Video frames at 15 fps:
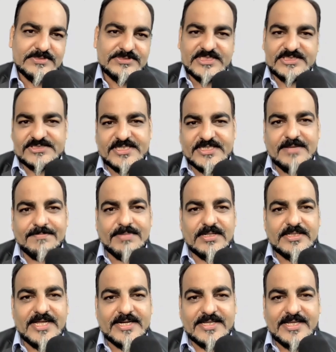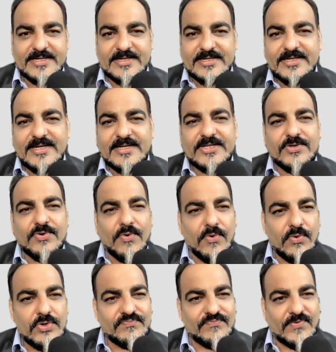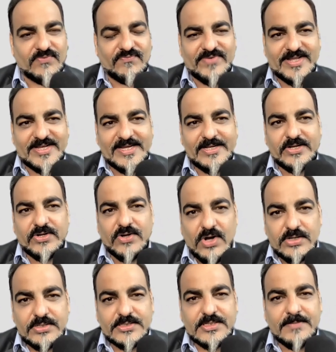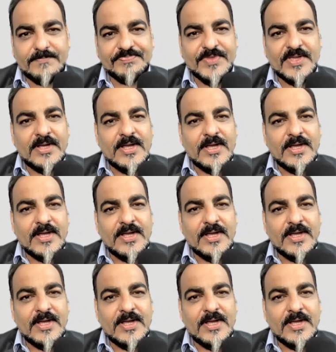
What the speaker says: sustainable that can really hold for very long-term,